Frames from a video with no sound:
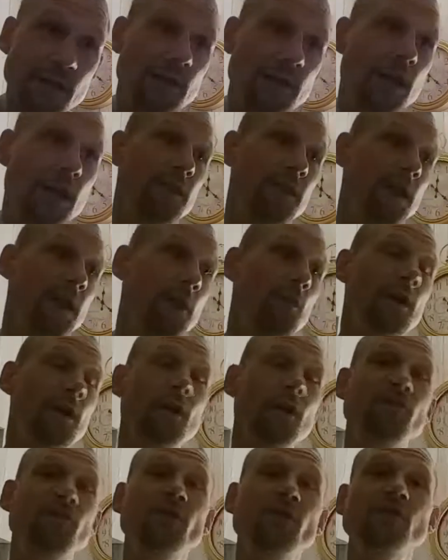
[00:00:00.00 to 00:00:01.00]
And then when I
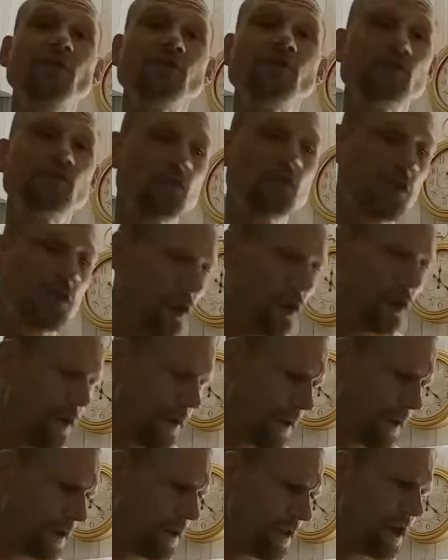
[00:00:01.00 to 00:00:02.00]
first saw the